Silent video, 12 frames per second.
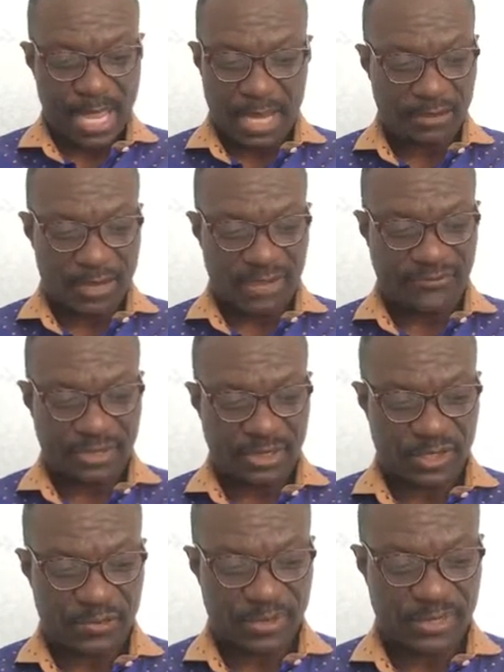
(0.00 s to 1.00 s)
I don't have a
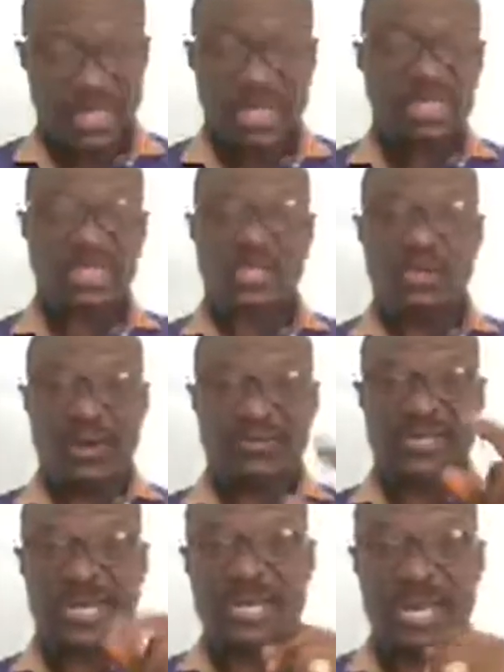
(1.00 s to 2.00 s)
husband. Jesus, you
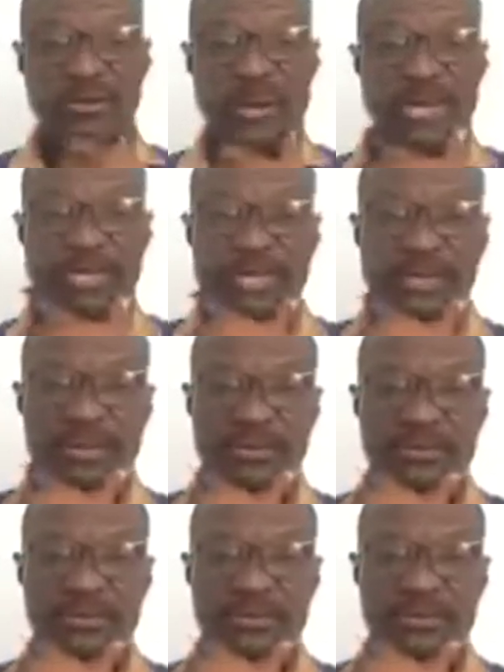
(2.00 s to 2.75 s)
have said that right.